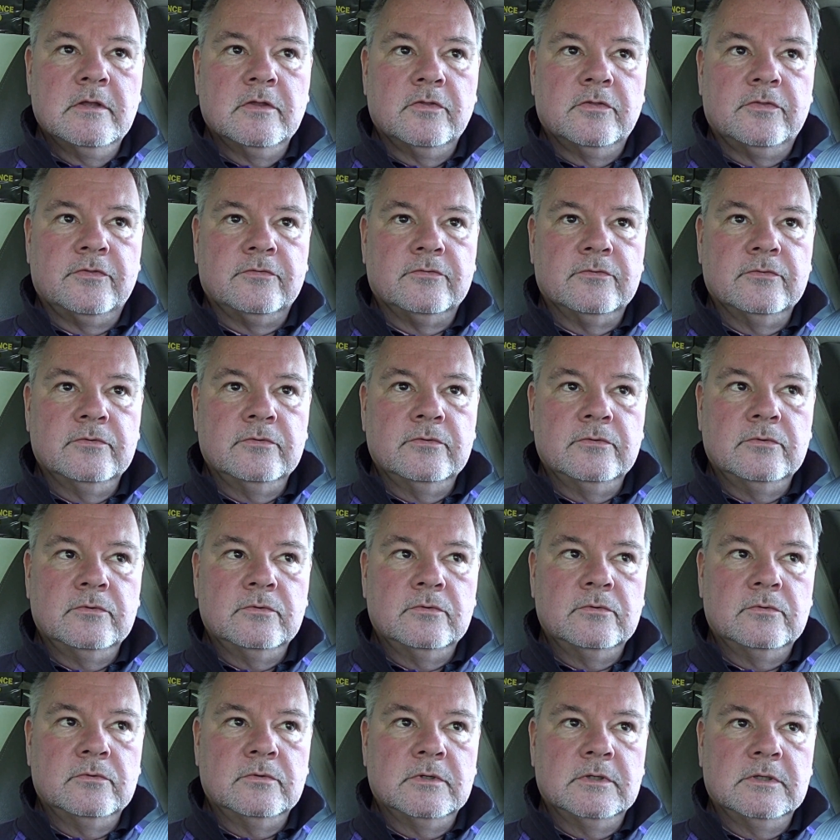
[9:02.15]

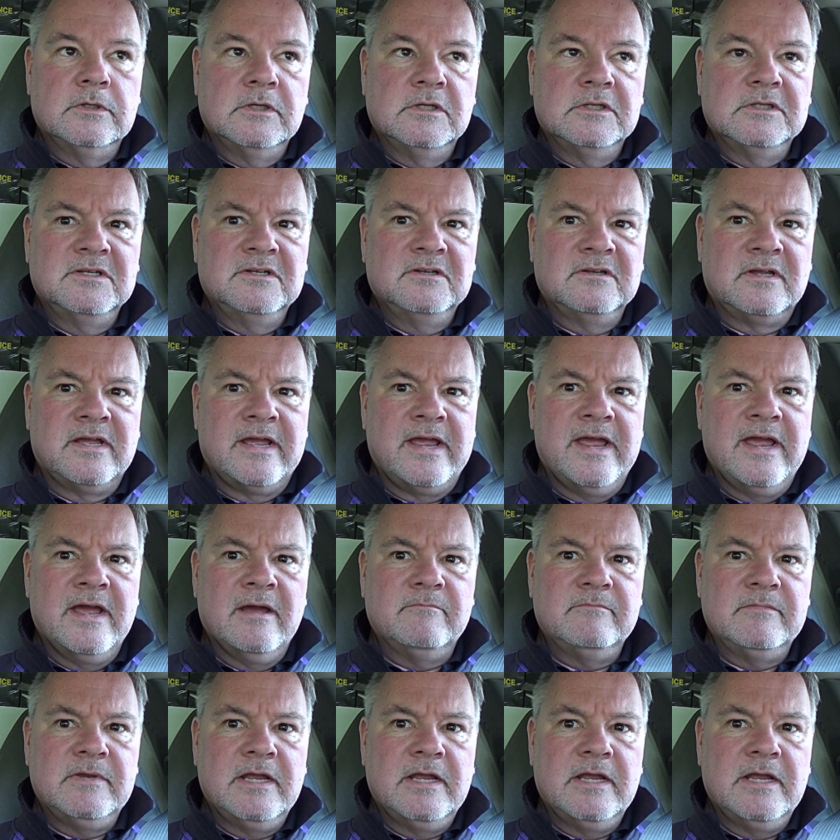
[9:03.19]
through a little camp